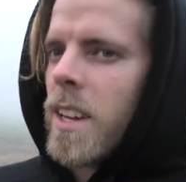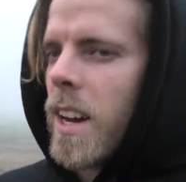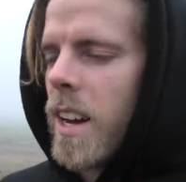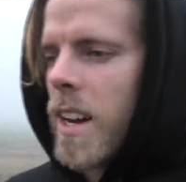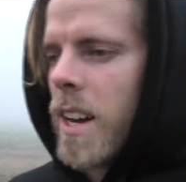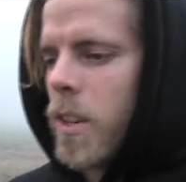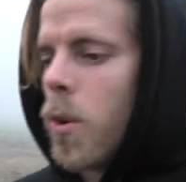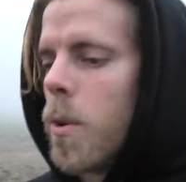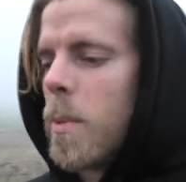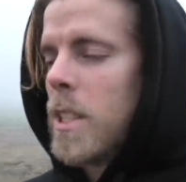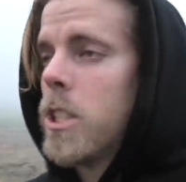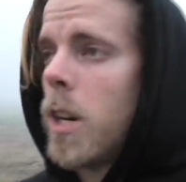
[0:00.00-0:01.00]

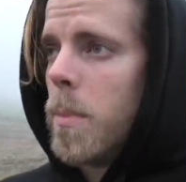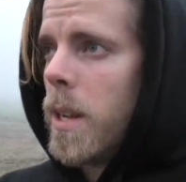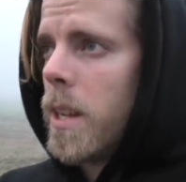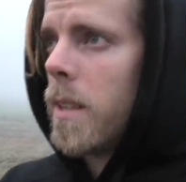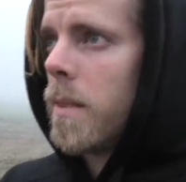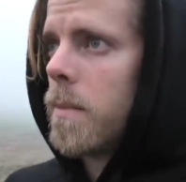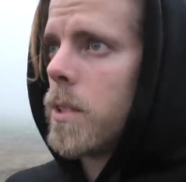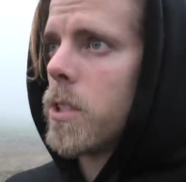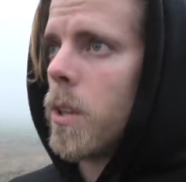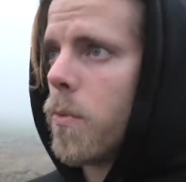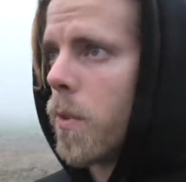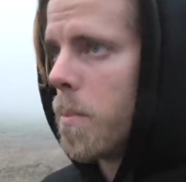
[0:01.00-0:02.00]
normal job.
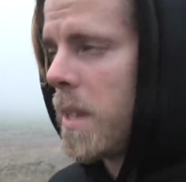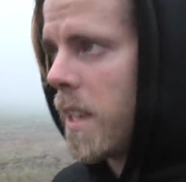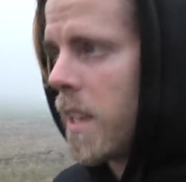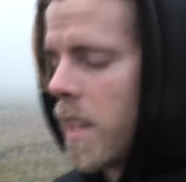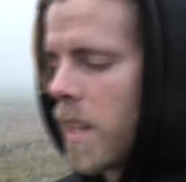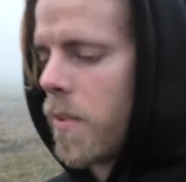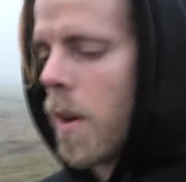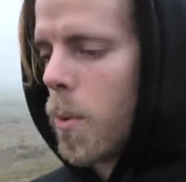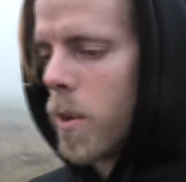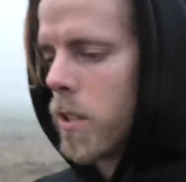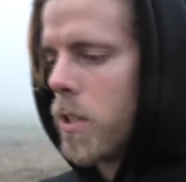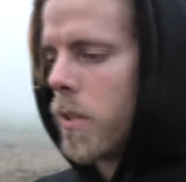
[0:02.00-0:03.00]
So for me, if I
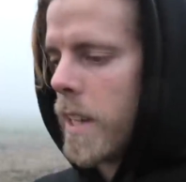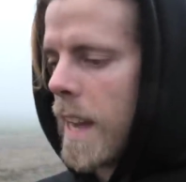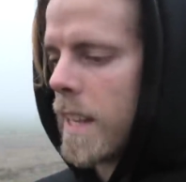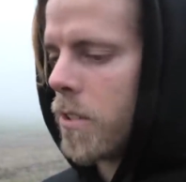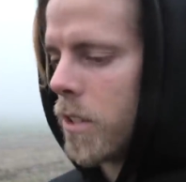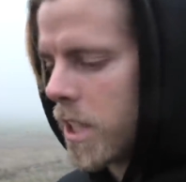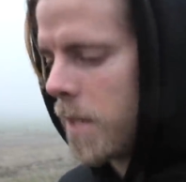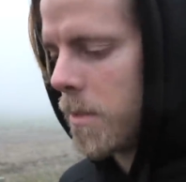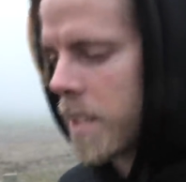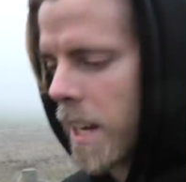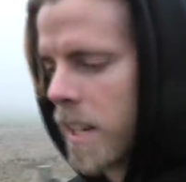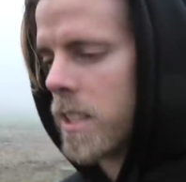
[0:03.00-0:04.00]
want to enact
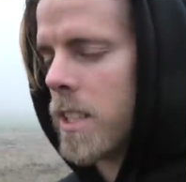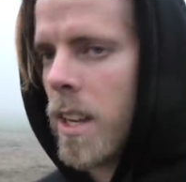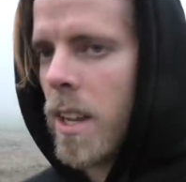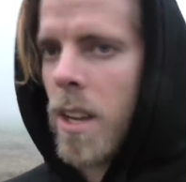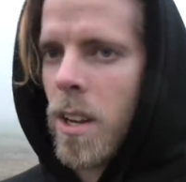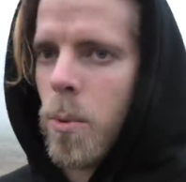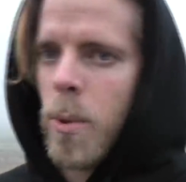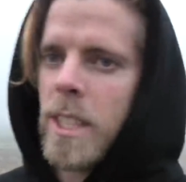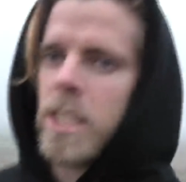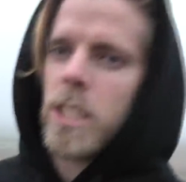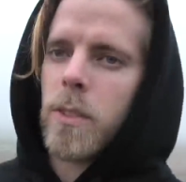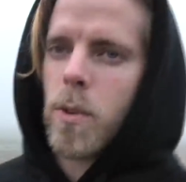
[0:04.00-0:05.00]
regime change,
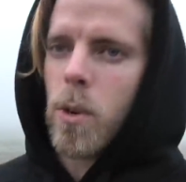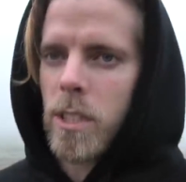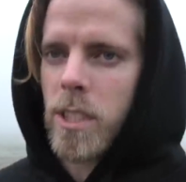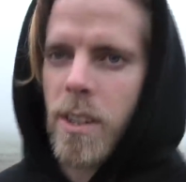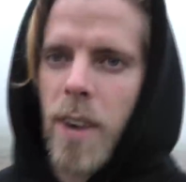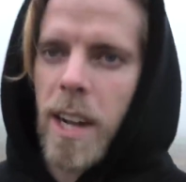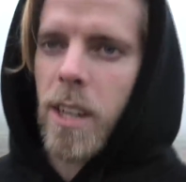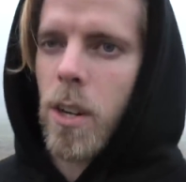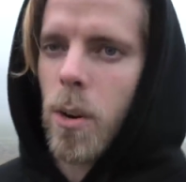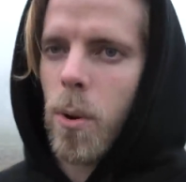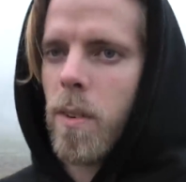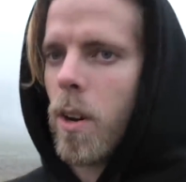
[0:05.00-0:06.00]
which is of course the grand
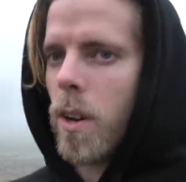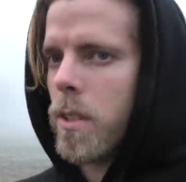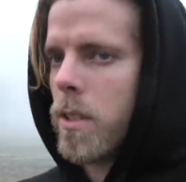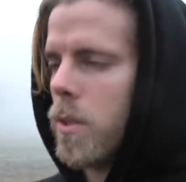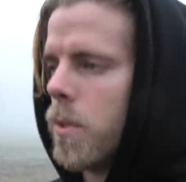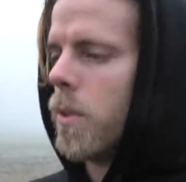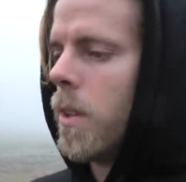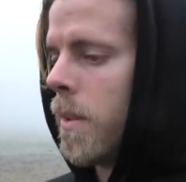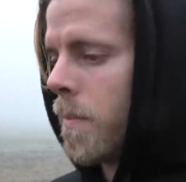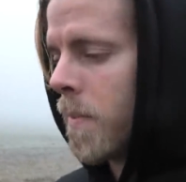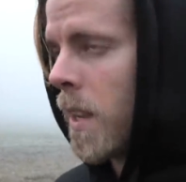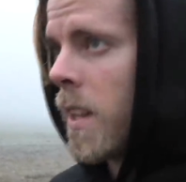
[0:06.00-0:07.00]
goal of all, to
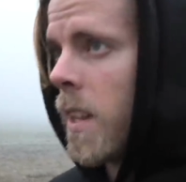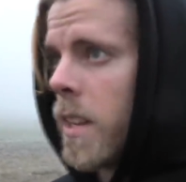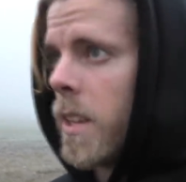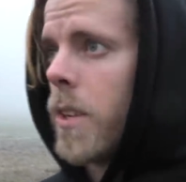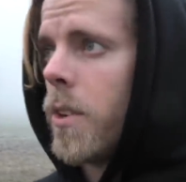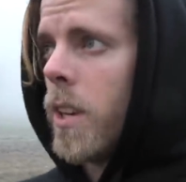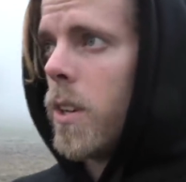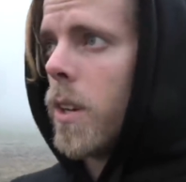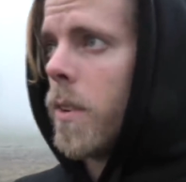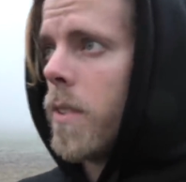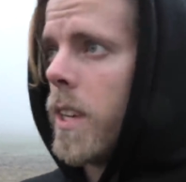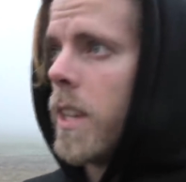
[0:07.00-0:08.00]
get rid
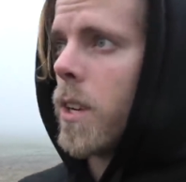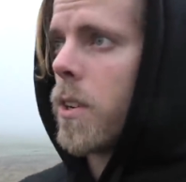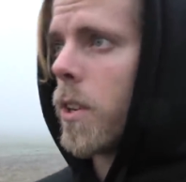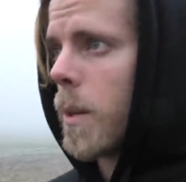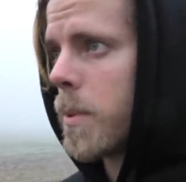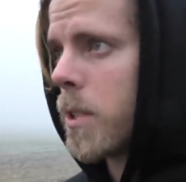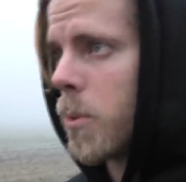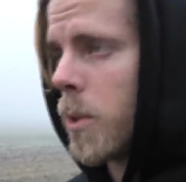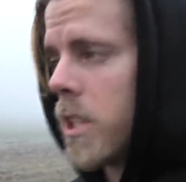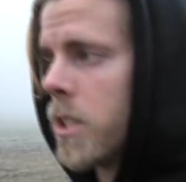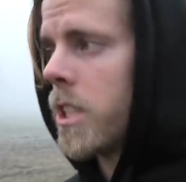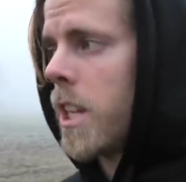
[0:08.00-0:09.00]
of the corrupt
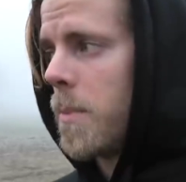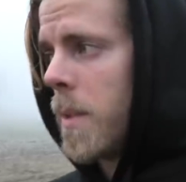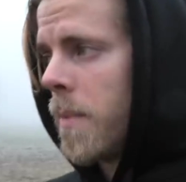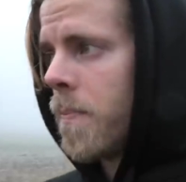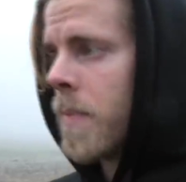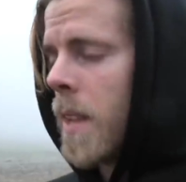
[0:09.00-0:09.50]
Swedish regime,